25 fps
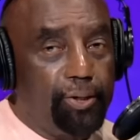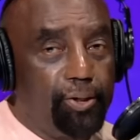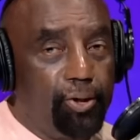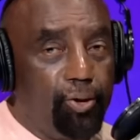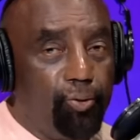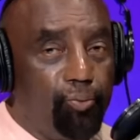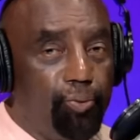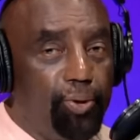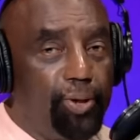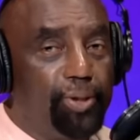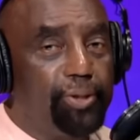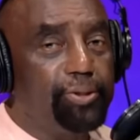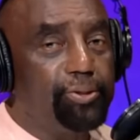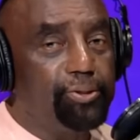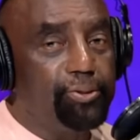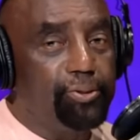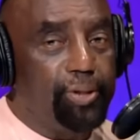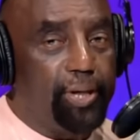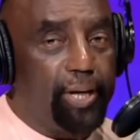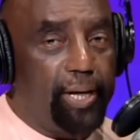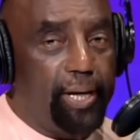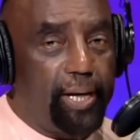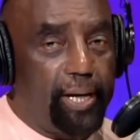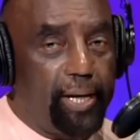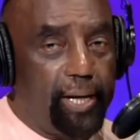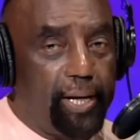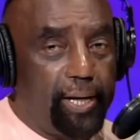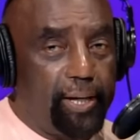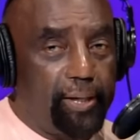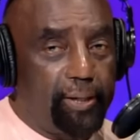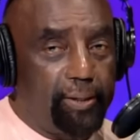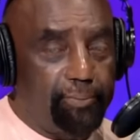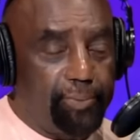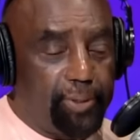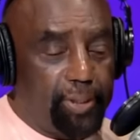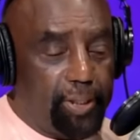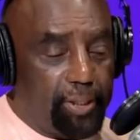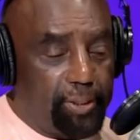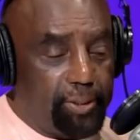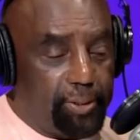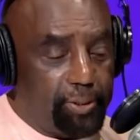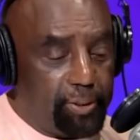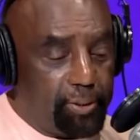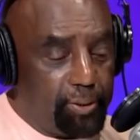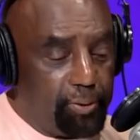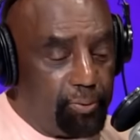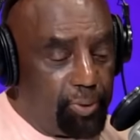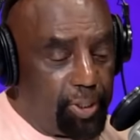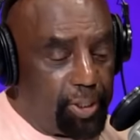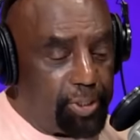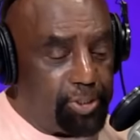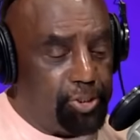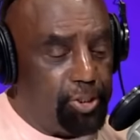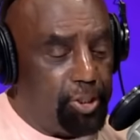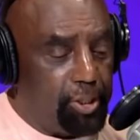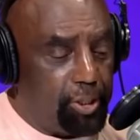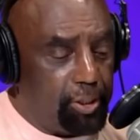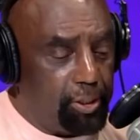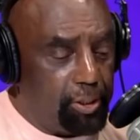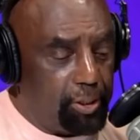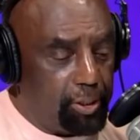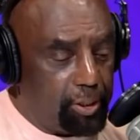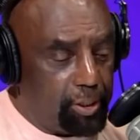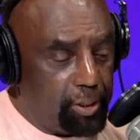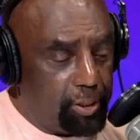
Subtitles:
No wonder you can't add up nothing. What the?